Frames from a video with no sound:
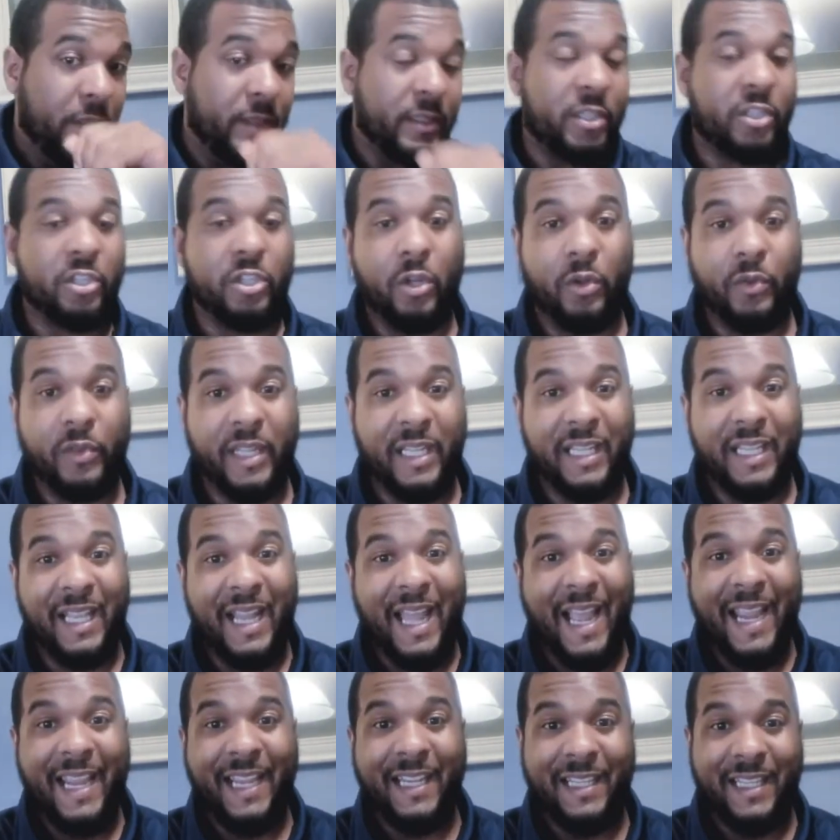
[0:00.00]
So the
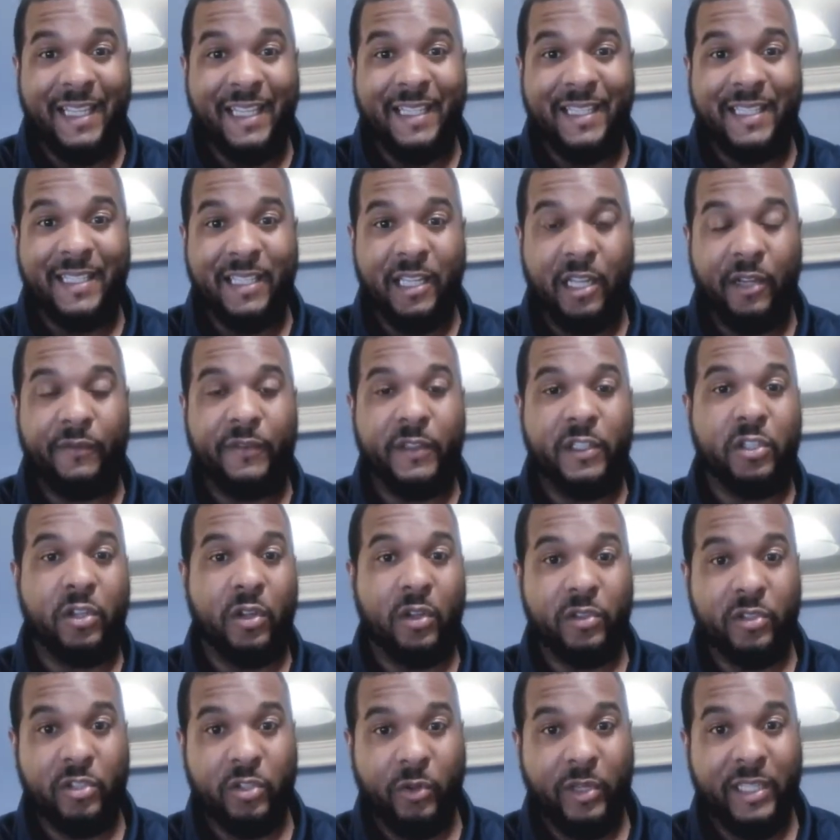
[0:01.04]
light itself is
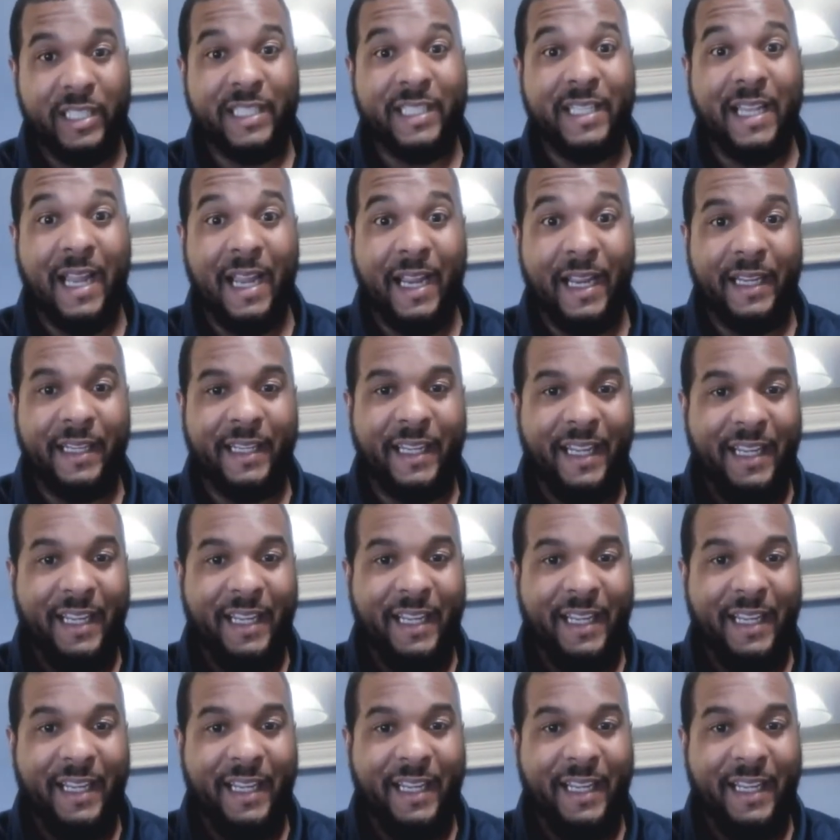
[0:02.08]
also a sign